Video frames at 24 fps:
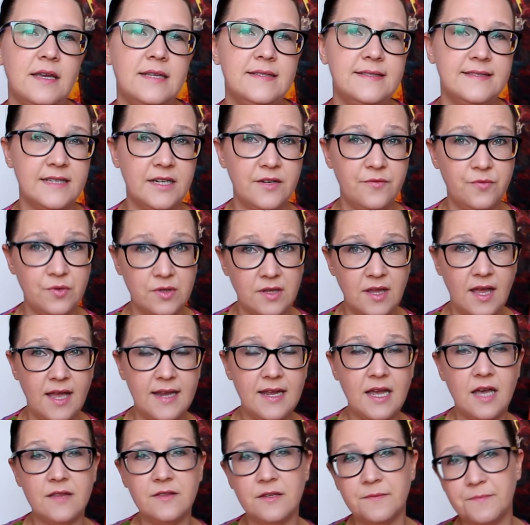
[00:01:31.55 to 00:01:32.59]
Instead of
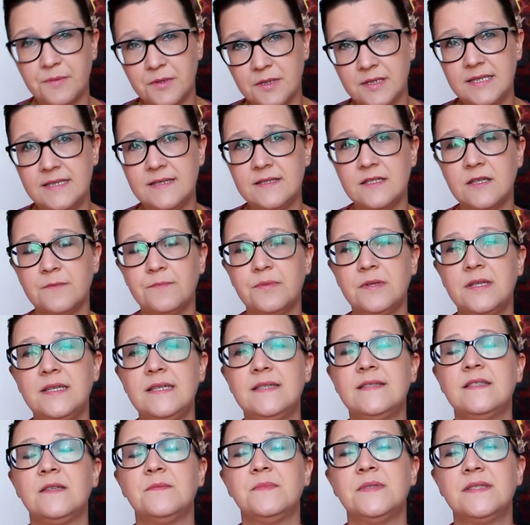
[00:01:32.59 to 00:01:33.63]
relying on the police to
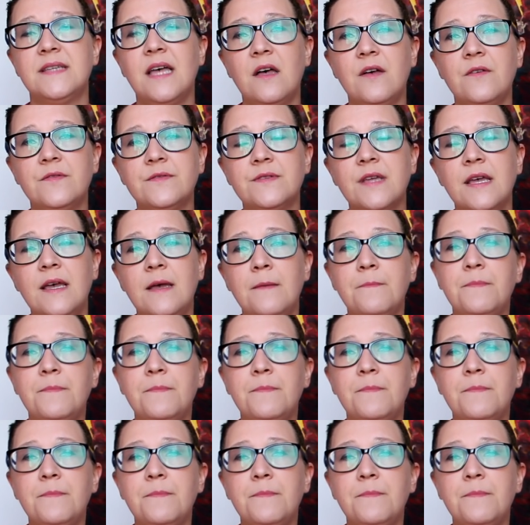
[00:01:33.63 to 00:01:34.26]
police themselves,